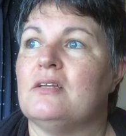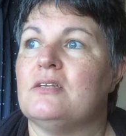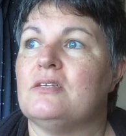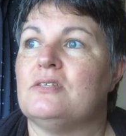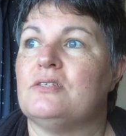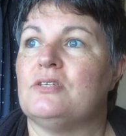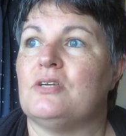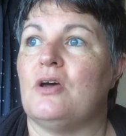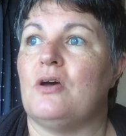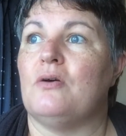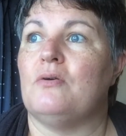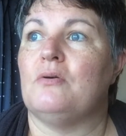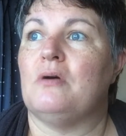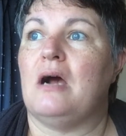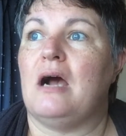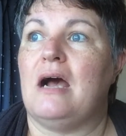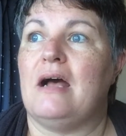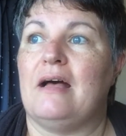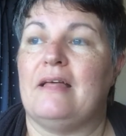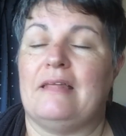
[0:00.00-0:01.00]

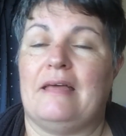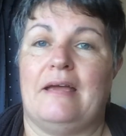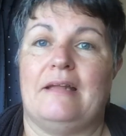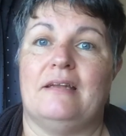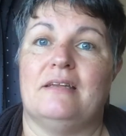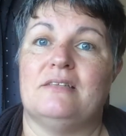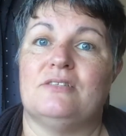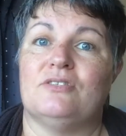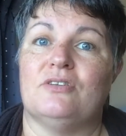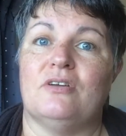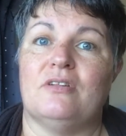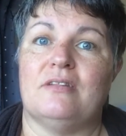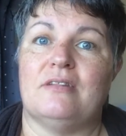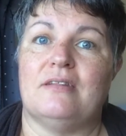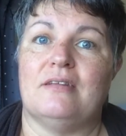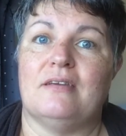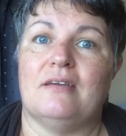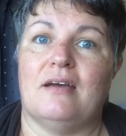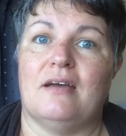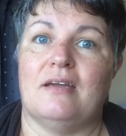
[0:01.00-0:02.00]
So, and there's
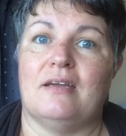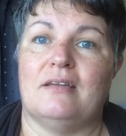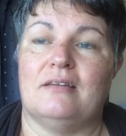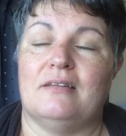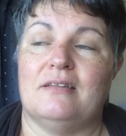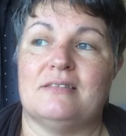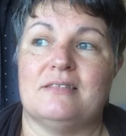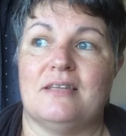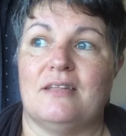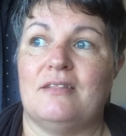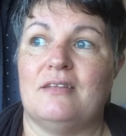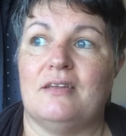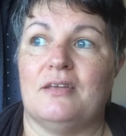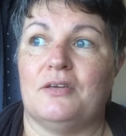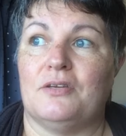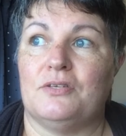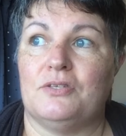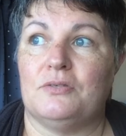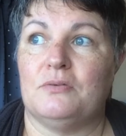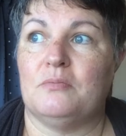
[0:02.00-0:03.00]
nothing I, there's nothing I
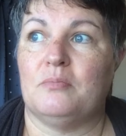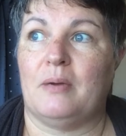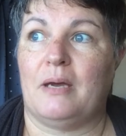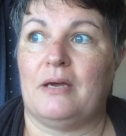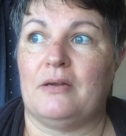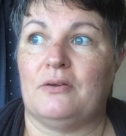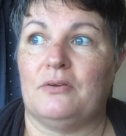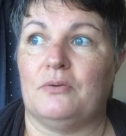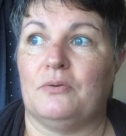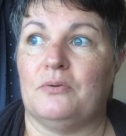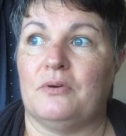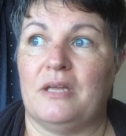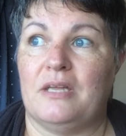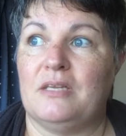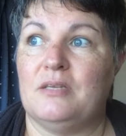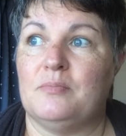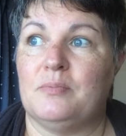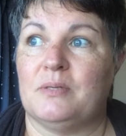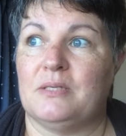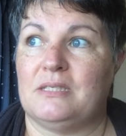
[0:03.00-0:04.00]
can do about it or
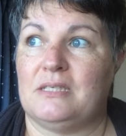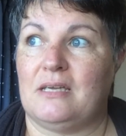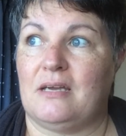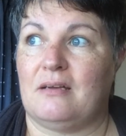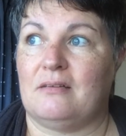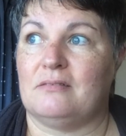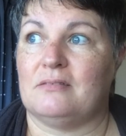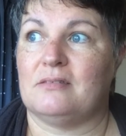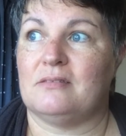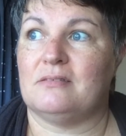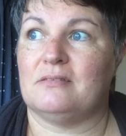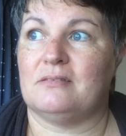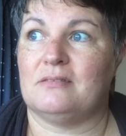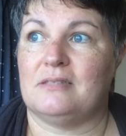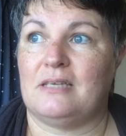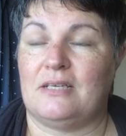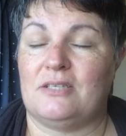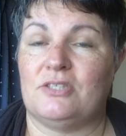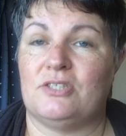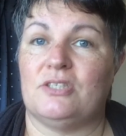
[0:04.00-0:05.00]
anybody else.
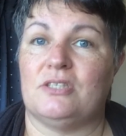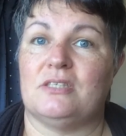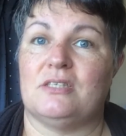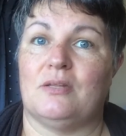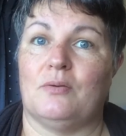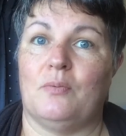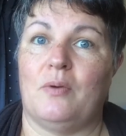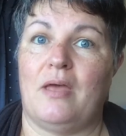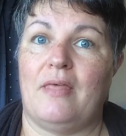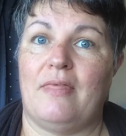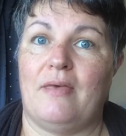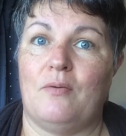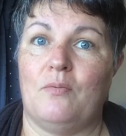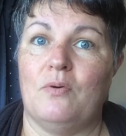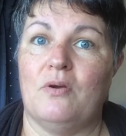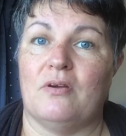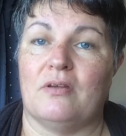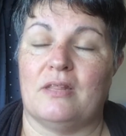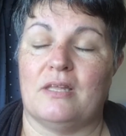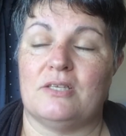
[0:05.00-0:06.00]
That's just the way they
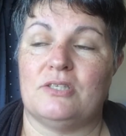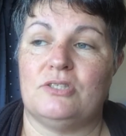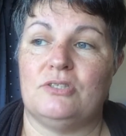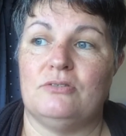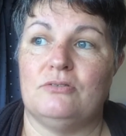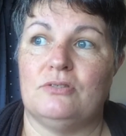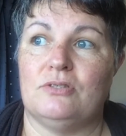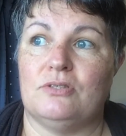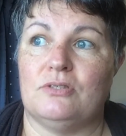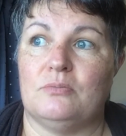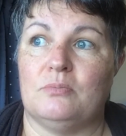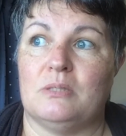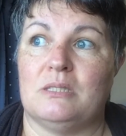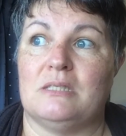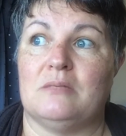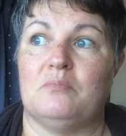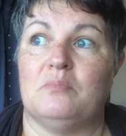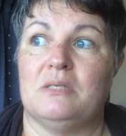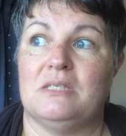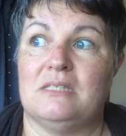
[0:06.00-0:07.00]
work. That's YouTube.
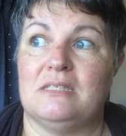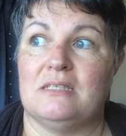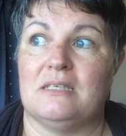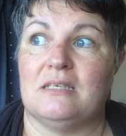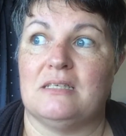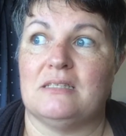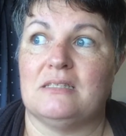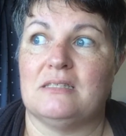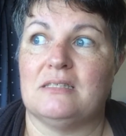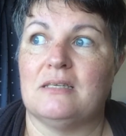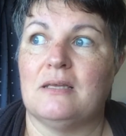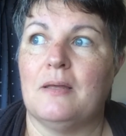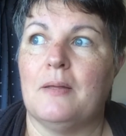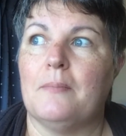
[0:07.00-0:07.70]
It's a business.